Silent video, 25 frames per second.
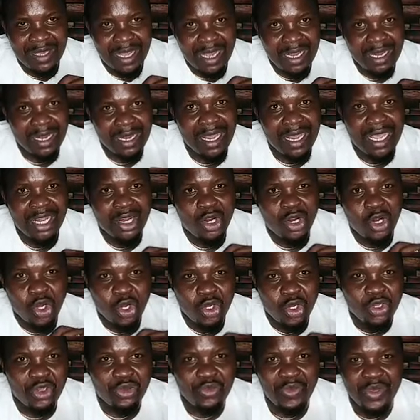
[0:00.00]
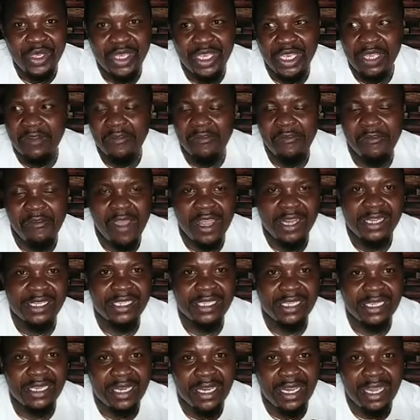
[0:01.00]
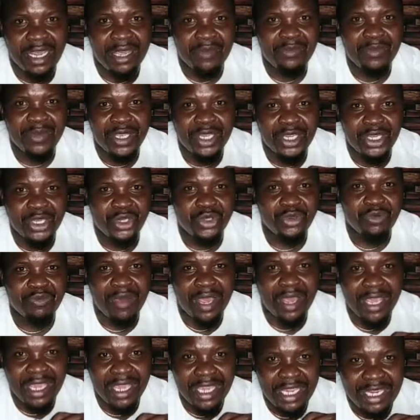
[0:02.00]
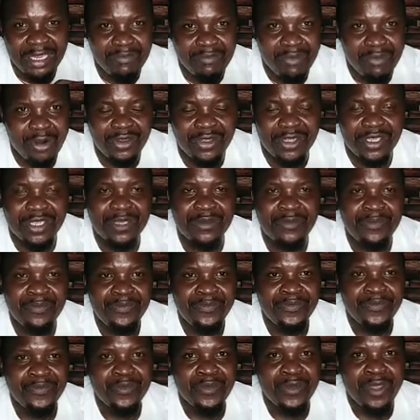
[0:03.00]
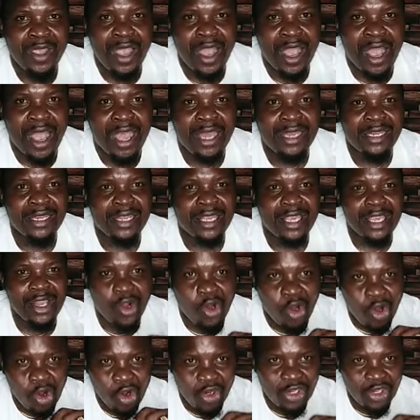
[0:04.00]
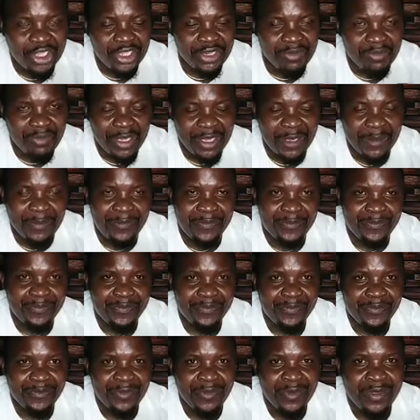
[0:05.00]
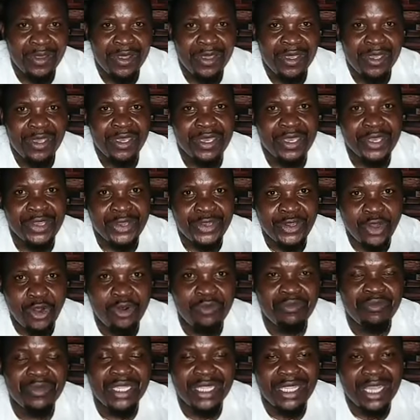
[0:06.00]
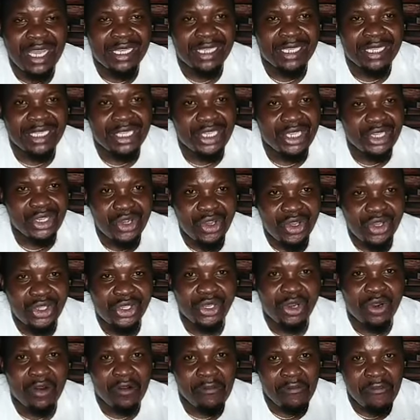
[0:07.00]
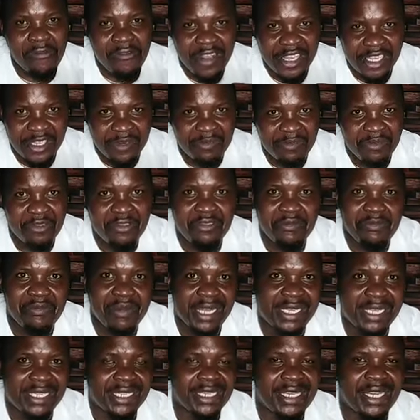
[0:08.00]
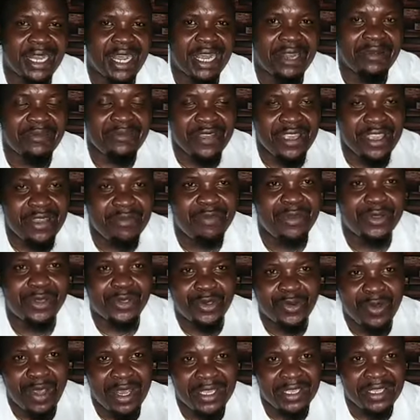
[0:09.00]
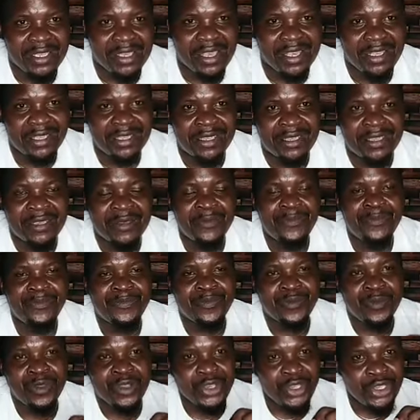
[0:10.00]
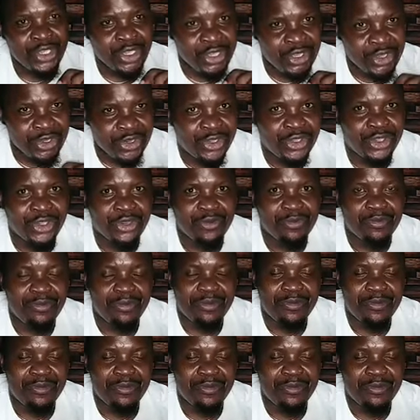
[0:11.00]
A guy called me. In fact, he came into my inbox and he called me. He told me that he's not on Facebook, but he can be able to access YouTube.